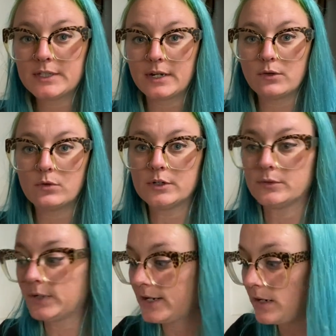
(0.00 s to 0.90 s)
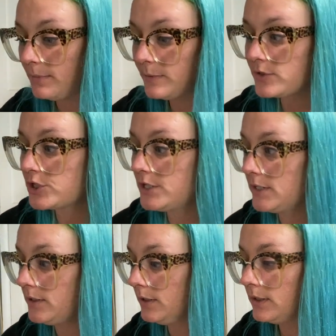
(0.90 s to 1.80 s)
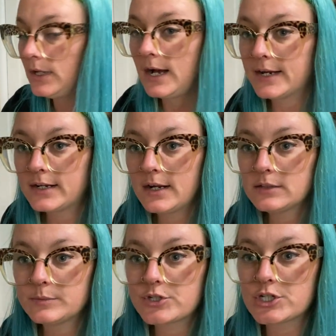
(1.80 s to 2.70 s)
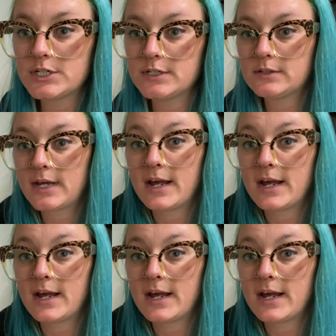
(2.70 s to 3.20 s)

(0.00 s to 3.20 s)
that I ordered. When I got my machine, I got the machine that